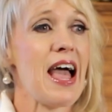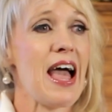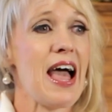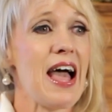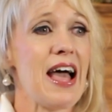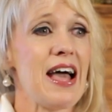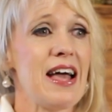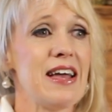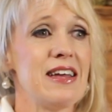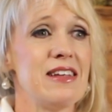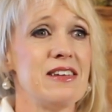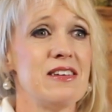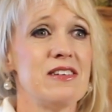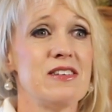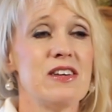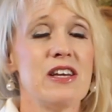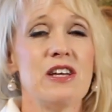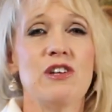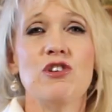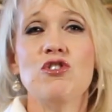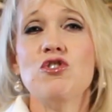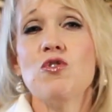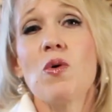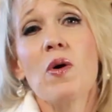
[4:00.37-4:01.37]
and
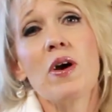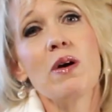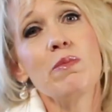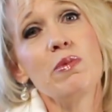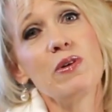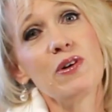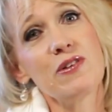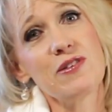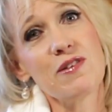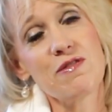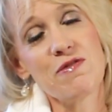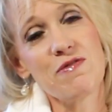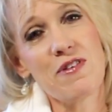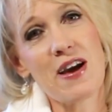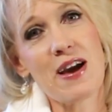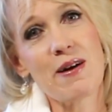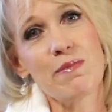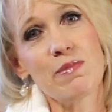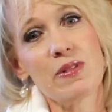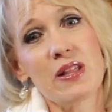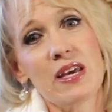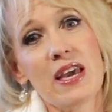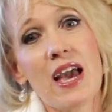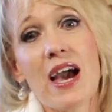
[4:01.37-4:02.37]
enjoyable as a
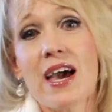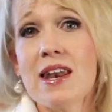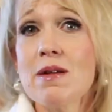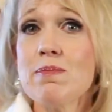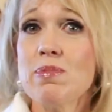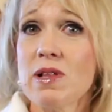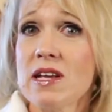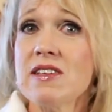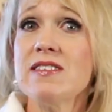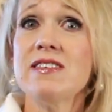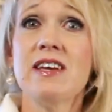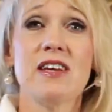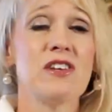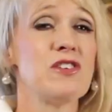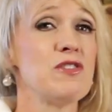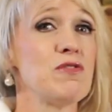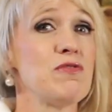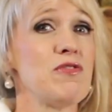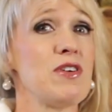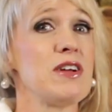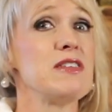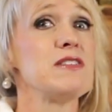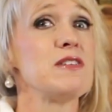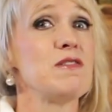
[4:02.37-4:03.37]
family and a blessing to
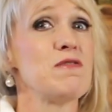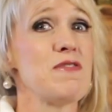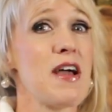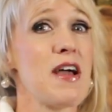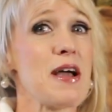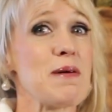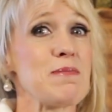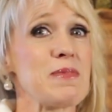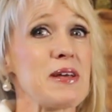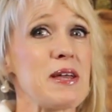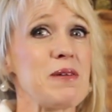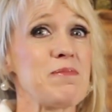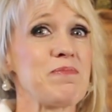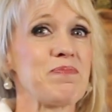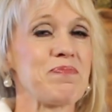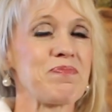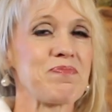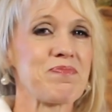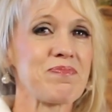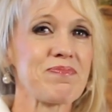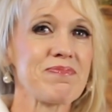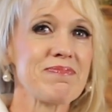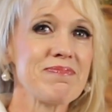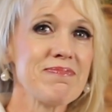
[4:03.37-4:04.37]
friends and family.
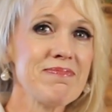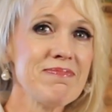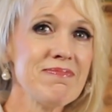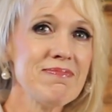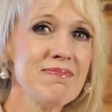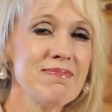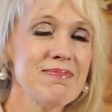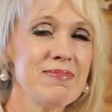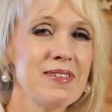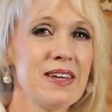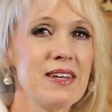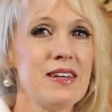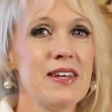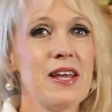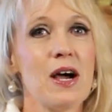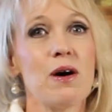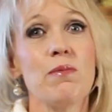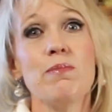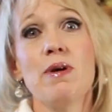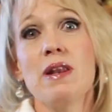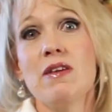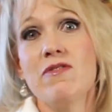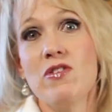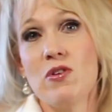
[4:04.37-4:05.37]
Now,
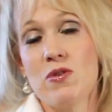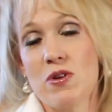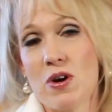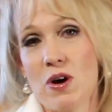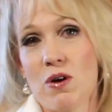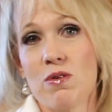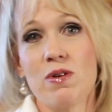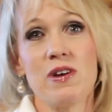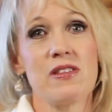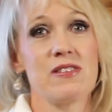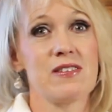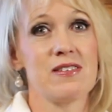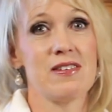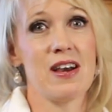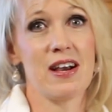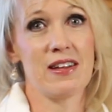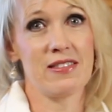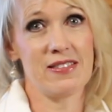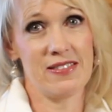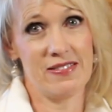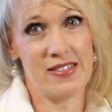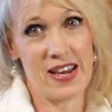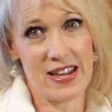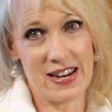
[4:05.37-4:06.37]
many of you know it's
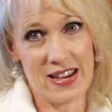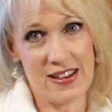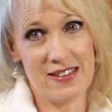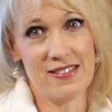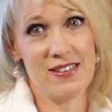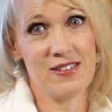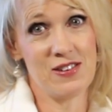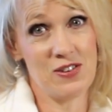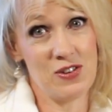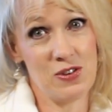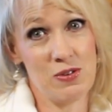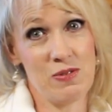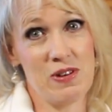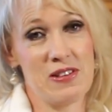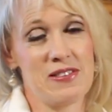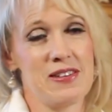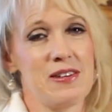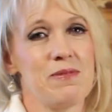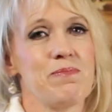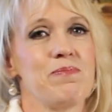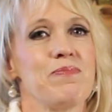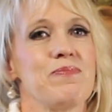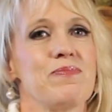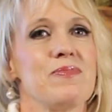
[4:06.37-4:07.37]
not that easy to do, is
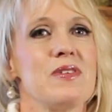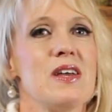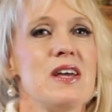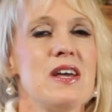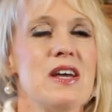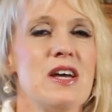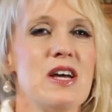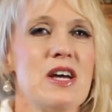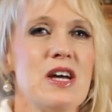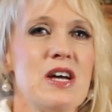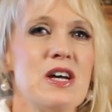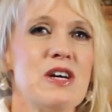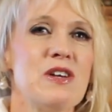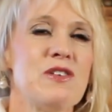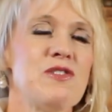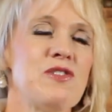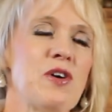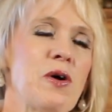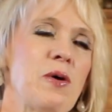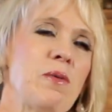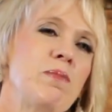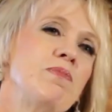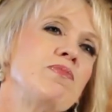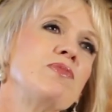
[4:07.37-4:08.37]
it?
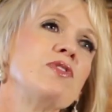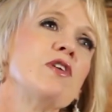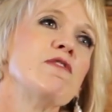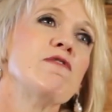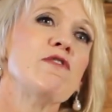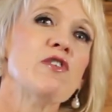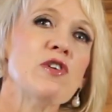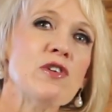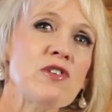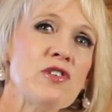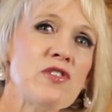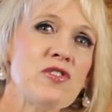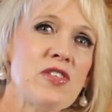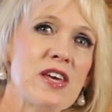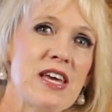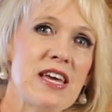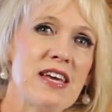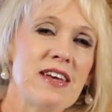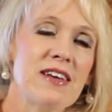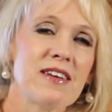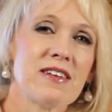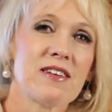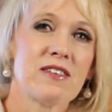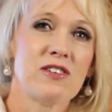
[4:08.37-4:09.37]
So the first
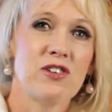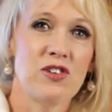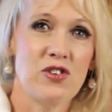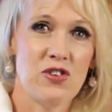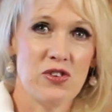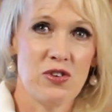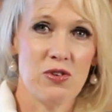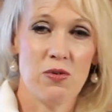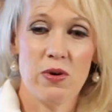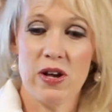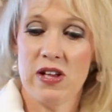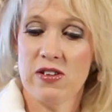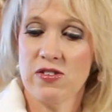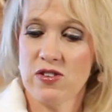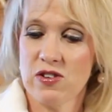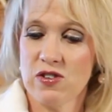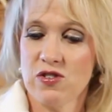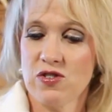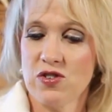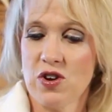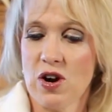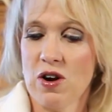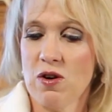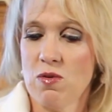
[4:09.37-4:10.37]
thing to do is to
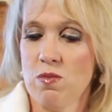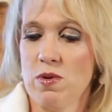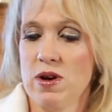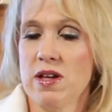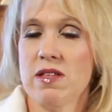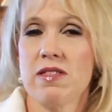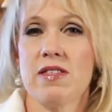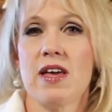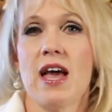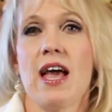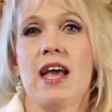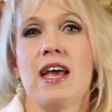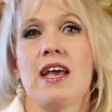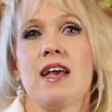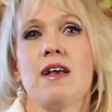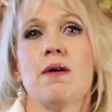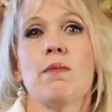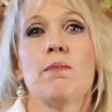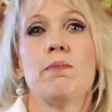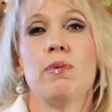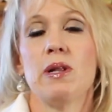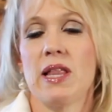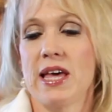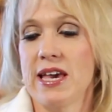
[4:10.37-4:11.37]
start with a
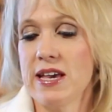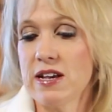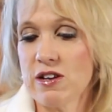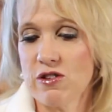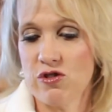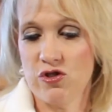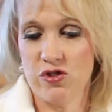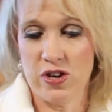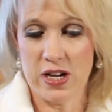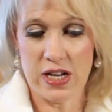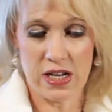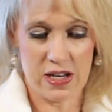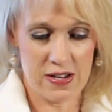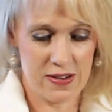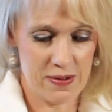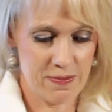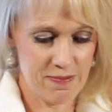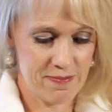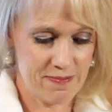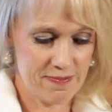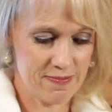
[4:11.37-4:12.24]
blank sheet.